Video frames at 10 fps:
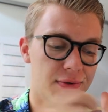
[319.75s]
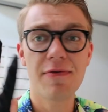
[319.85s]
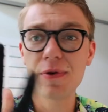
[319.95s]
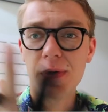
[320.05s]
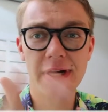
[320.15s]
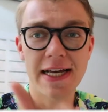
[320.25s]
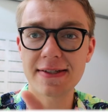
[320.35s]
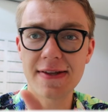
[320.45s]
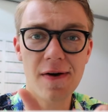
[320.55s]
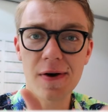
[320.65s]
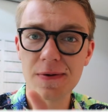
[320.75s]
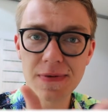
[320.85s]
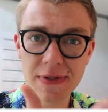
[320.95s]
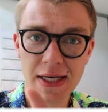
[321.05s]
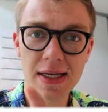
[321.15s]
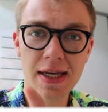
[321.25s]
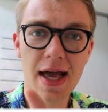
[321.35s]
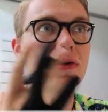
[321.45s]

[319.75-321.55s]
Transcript: Everyone has their own thing.